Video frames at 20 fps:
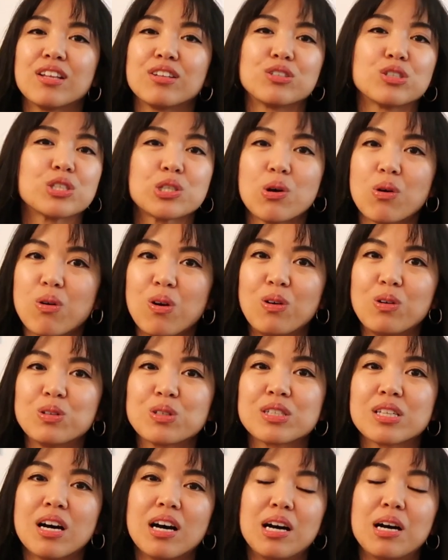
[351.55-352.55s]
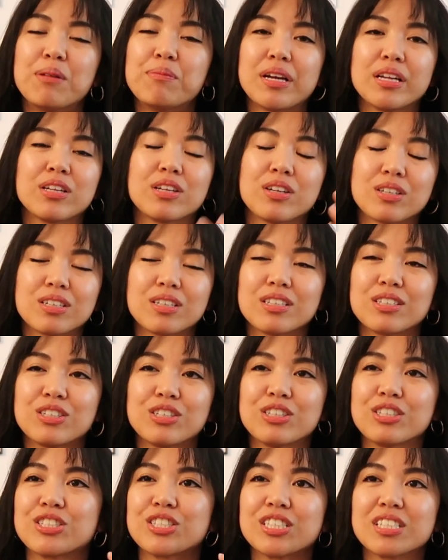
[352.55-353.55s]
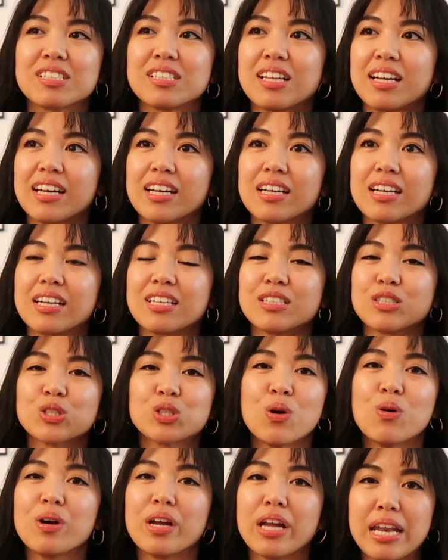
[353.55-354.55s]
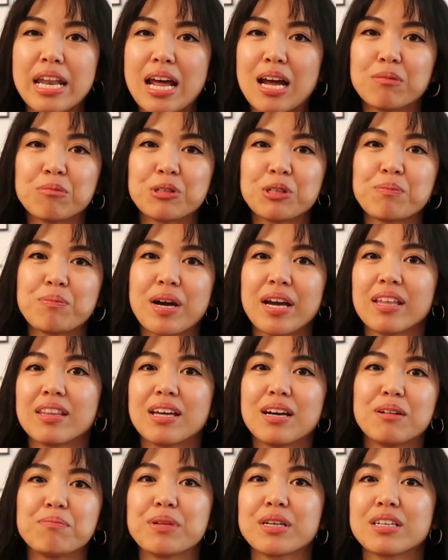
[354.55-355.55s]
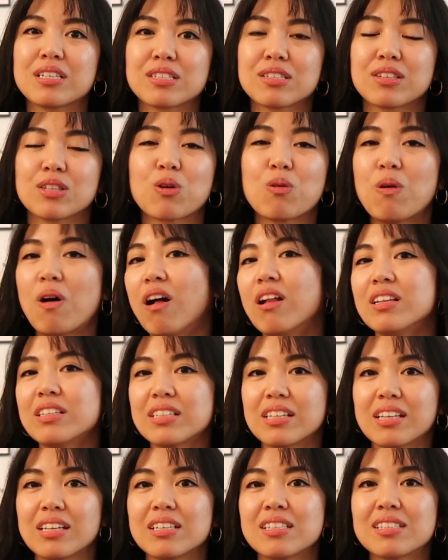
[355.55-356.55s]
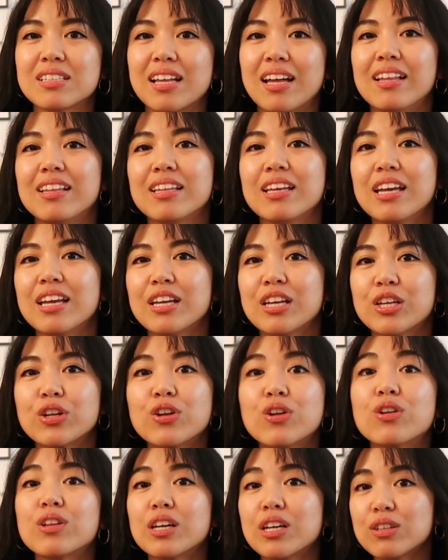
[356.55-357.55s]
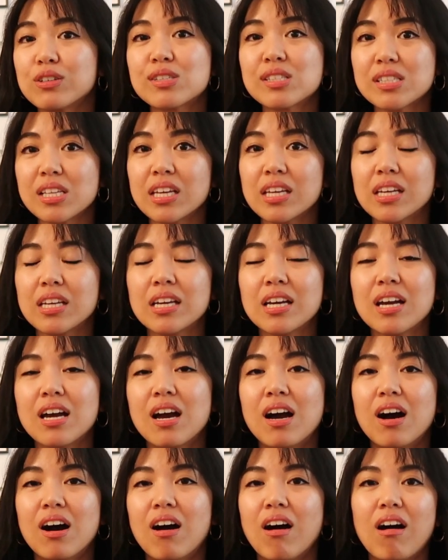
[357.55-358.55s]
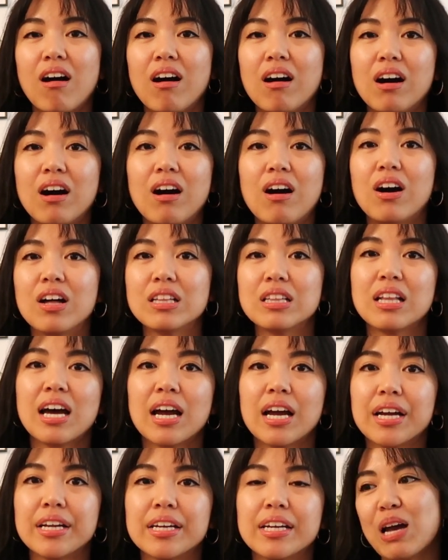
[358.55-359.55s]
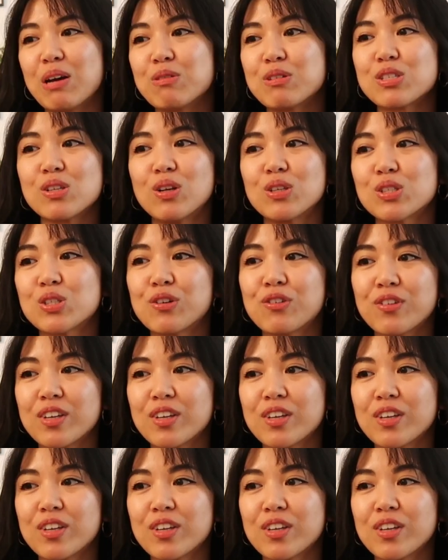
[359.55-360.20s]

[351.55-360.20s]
They're so wholesome, and you're you're just like so enamored by them because of the qualities that, you know, that you see Uh, online. I was also